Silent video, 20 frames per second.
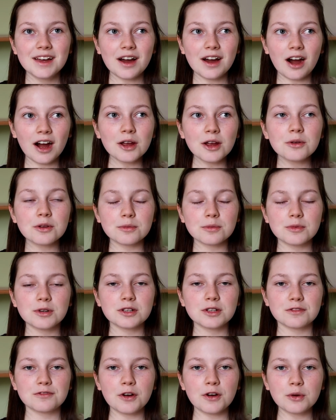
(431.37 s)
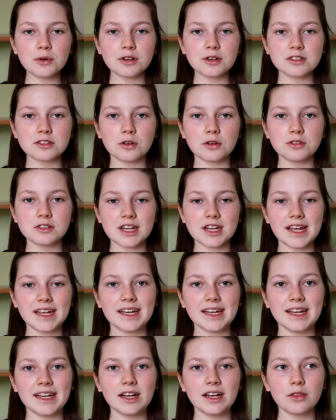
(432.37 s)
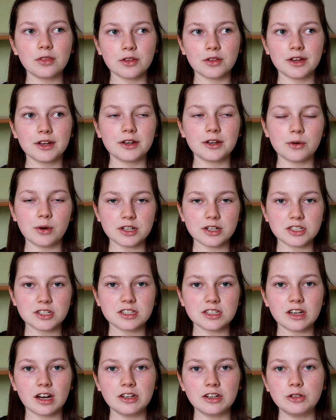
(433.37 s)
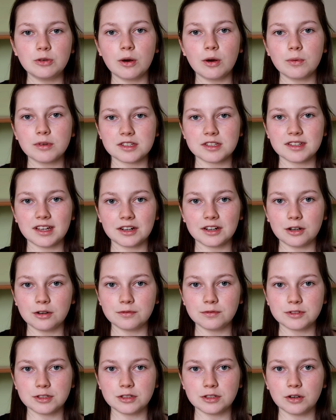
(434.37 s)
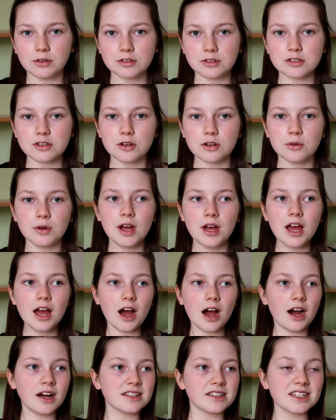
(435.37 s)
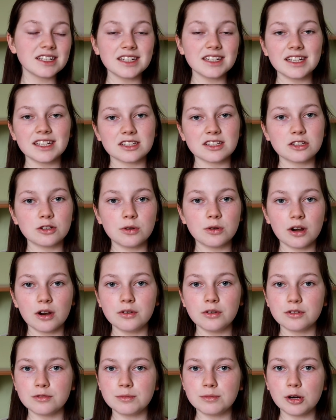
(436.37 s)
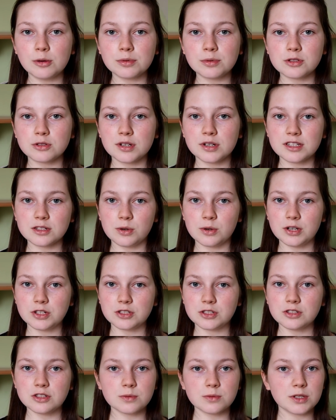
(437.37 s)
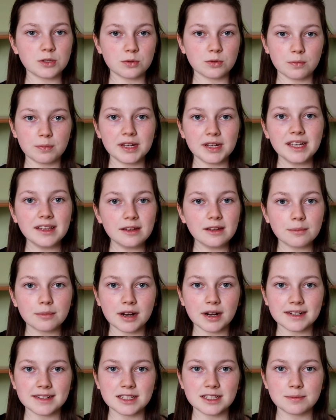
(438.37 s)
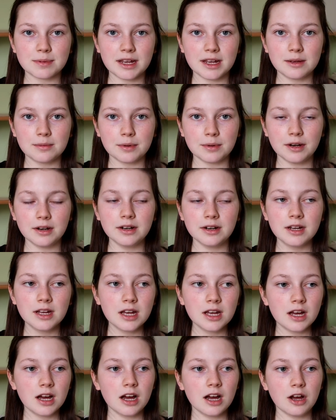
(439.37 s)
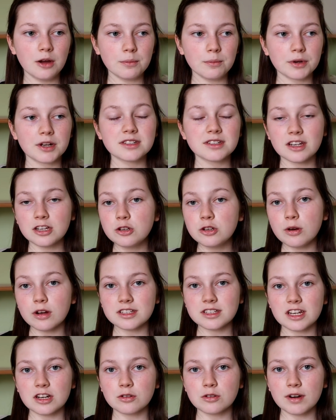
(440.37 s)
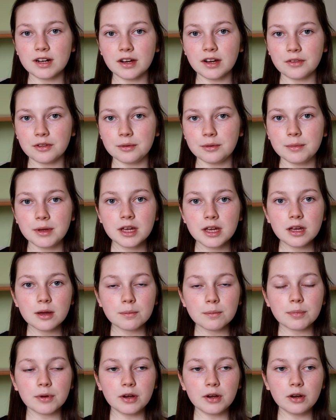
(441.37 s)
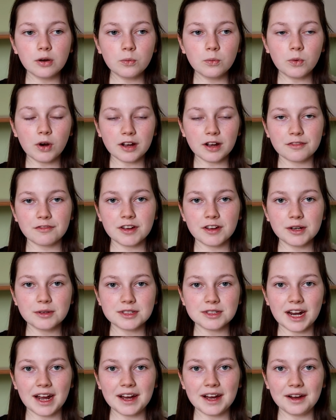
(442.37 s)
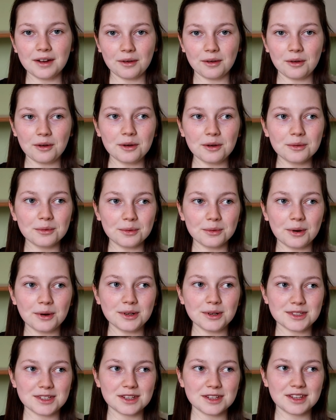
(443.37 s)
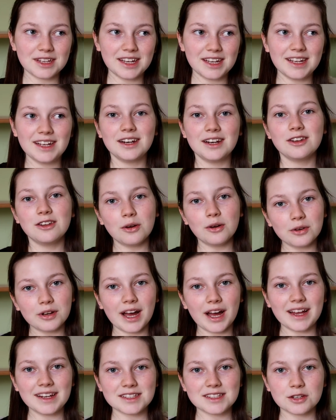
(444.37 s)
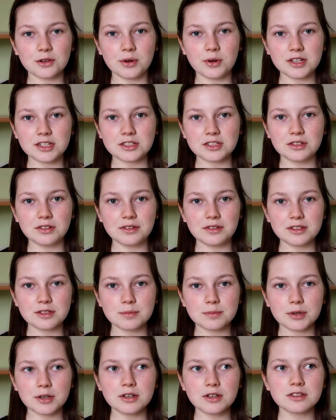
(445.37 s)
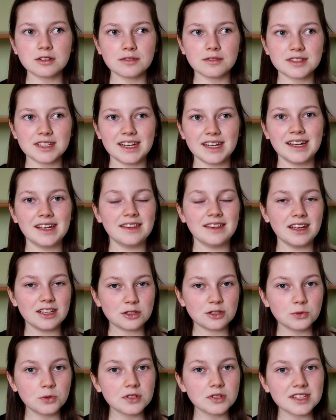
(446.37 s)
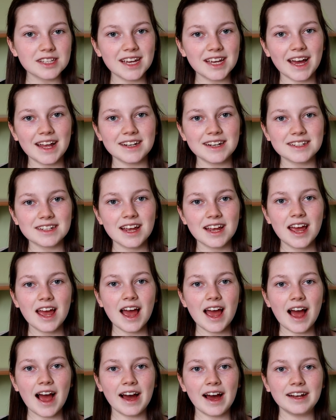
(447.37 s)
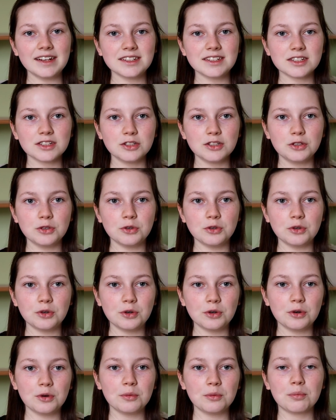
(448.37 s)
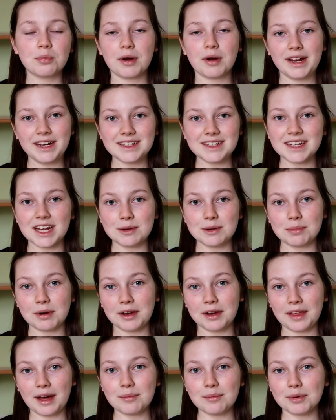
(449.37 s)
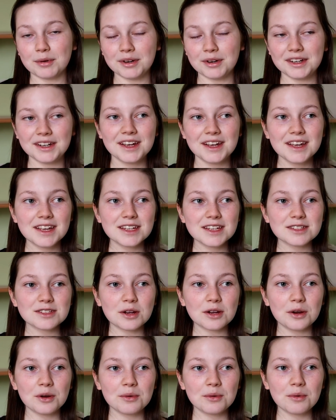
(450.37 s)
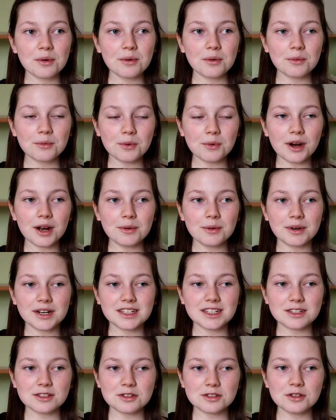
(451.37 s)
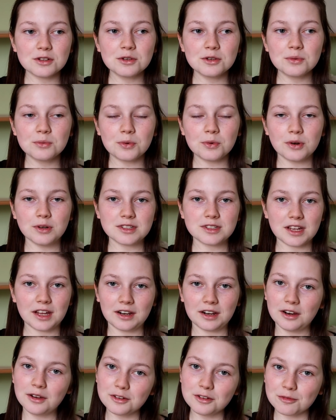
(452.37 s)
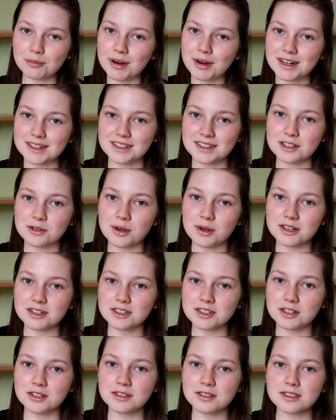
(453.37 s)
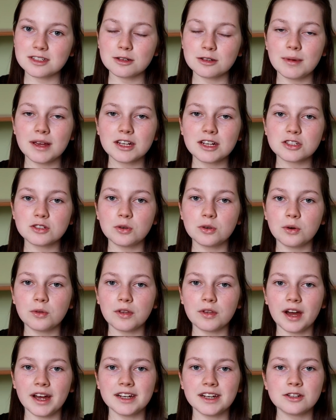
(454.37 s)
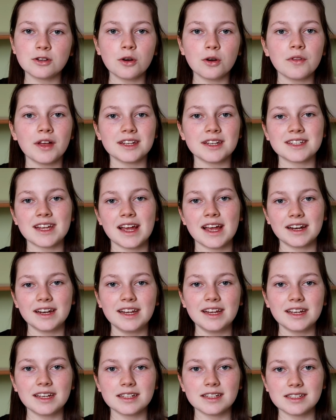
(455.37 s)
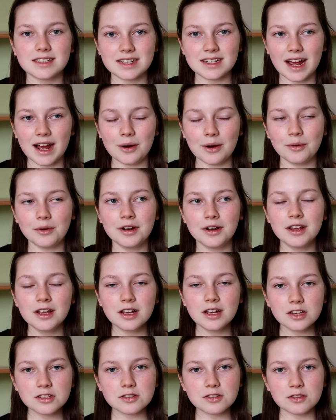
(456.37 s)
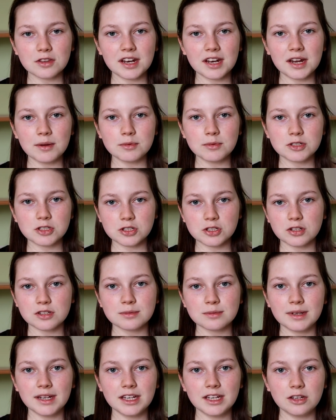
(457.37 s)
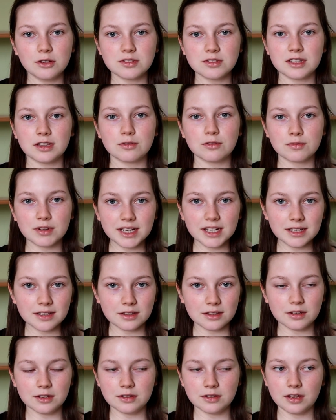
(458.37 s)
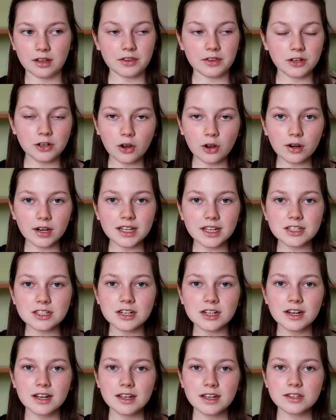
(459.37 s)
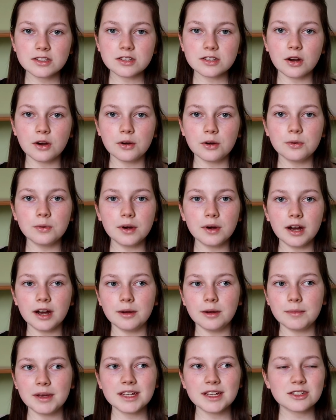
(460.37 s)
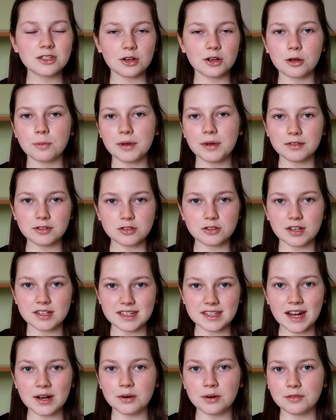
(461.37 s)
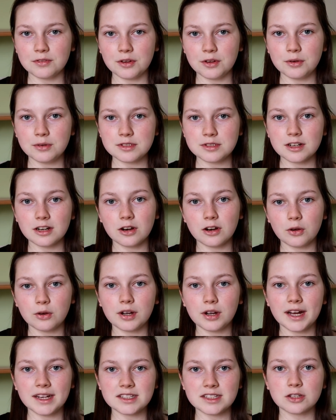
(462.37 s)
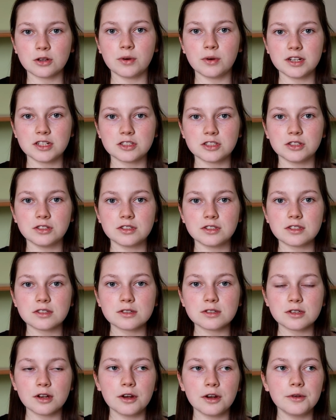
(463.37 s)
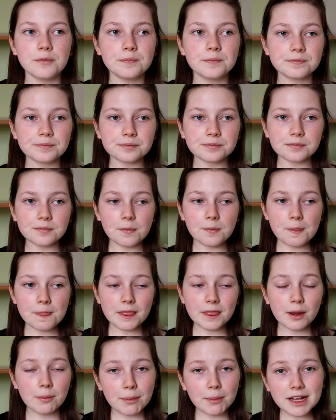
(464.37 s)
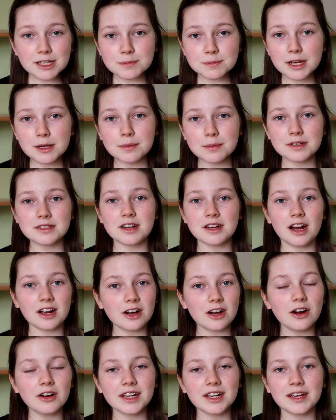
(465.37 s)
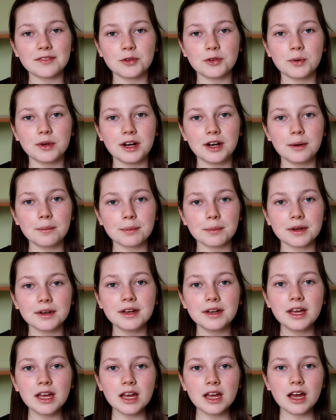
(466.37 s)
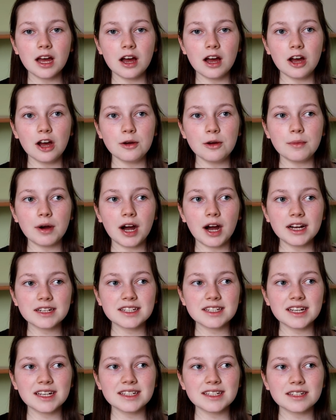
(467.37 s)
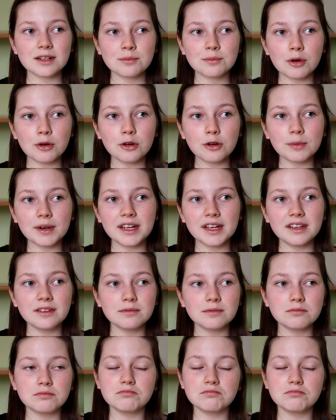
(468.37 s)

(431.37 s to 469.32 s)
I could focus on taking the questions that I knew I wasn't that confident on. So I didn't need to do a load of multiple choice questions, which would be in the practice paper, because I knew I did alright at them. But what I failed at a lot was the longer answer questions, because obviously they're towards the end and you're brain dead by that point. So what I wanted to do was a load of practice questions to make sure that I'd got that technique down, so that it was just me using the knowledge. So it took a bit of stress out of those longer answer questions. So past papers, I can't give you a number. I did probably,